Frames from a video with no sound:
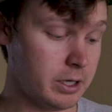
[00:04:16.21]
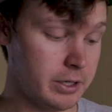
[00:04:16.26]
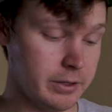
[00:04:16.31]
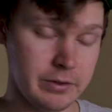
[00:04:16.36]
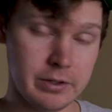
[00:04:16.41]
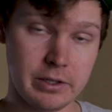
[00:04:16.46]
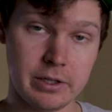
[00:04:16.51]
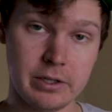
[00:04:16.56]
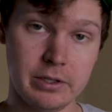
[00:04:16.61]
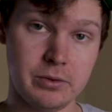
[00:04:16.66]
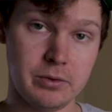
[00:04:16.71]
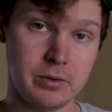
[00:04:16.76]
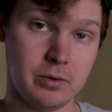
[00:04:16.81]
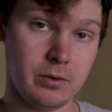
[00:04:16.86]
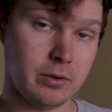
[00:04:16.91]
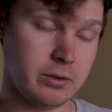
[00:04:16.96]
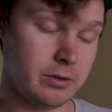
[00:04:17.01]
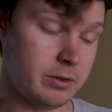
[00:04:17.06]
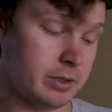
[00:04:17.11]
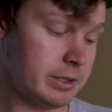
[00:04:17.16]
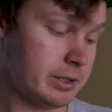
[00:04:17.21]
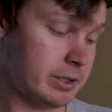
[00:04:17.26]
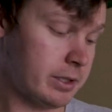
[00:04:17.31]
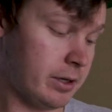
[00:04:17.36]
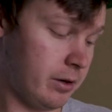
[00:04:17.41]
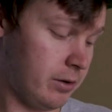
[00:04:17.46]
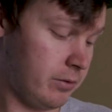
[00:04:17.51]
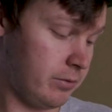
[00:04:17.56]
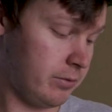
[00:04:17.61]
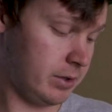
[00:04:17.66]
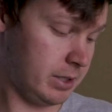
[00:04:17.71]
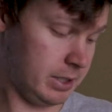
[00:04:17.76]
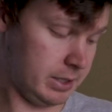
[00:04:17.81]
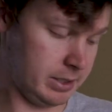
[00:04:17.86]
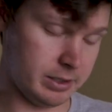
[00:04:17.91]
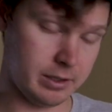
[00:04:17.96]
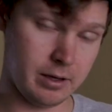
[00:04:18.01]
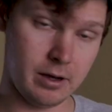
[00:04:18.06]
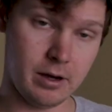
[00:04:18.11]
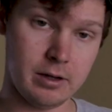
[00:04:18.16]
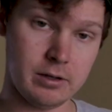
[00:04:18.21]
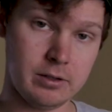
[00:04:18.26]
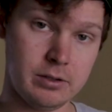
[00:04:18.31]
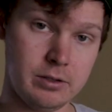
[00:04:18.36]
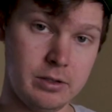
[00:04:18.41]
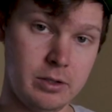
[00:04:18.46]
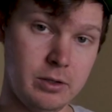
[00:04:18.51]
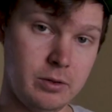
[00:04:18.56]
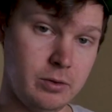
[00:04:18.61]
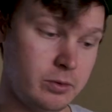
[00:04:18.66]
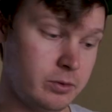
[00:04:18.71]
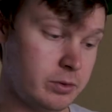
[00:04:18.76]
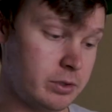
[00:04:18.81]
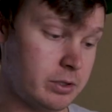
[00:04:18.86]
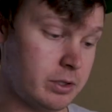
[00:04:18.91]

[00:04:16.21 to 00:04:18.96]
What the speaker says: On the controller itself, it's got two